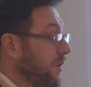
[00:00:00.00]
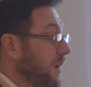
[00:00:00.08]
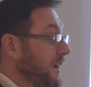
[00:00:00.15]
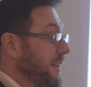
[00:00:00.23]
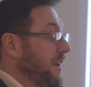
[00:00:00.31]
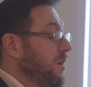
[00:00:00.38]
know
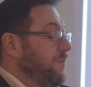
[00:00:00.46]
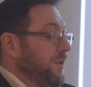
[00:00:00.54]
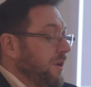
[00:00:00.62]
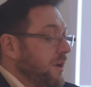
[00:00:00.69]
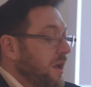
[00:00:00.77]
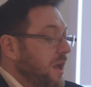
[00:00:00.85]
I can help
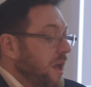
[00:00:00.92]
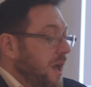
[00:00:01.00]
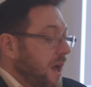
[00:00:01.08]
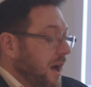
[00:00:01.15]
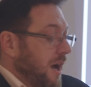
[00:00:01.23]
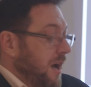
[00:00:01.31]
you.
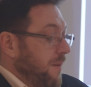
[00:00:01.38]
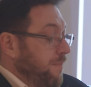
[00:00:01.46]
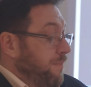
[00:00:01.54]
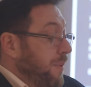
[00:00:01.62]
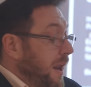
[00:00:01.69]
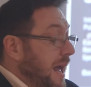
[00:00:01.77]

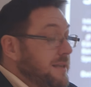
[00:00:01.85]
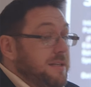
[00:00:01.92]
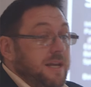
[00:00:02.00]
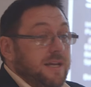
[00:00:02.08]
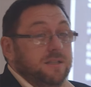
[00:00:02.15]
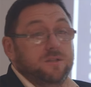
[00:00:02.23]
But as
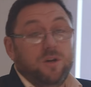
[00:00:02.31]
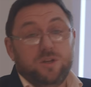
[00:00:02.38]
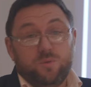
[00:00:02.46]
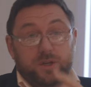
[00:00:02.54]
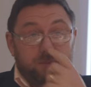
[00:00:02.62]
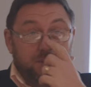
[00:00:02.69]
an
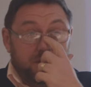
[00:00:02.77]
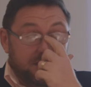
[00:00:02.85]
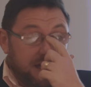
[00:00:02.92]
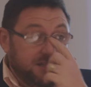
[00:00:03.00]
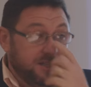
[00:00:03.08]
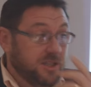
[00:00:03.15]
exercise
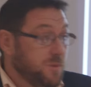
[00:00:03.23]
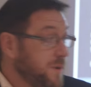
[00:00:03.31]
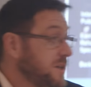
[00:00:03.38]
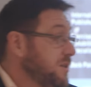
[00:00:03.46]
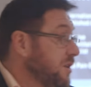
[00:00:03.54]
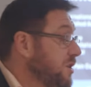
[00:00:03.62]
rehabilitation
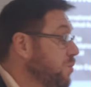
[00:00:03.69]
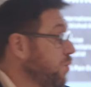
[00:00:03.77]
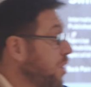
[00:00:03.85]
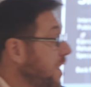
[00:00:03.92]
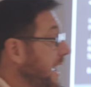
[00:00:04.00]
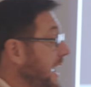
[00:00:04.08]
specialist,
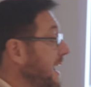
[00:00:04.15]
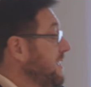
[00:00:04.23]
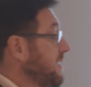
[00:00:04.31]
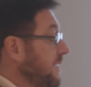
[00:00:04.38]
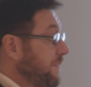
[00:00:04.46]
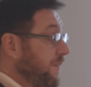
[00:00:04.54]
what I actually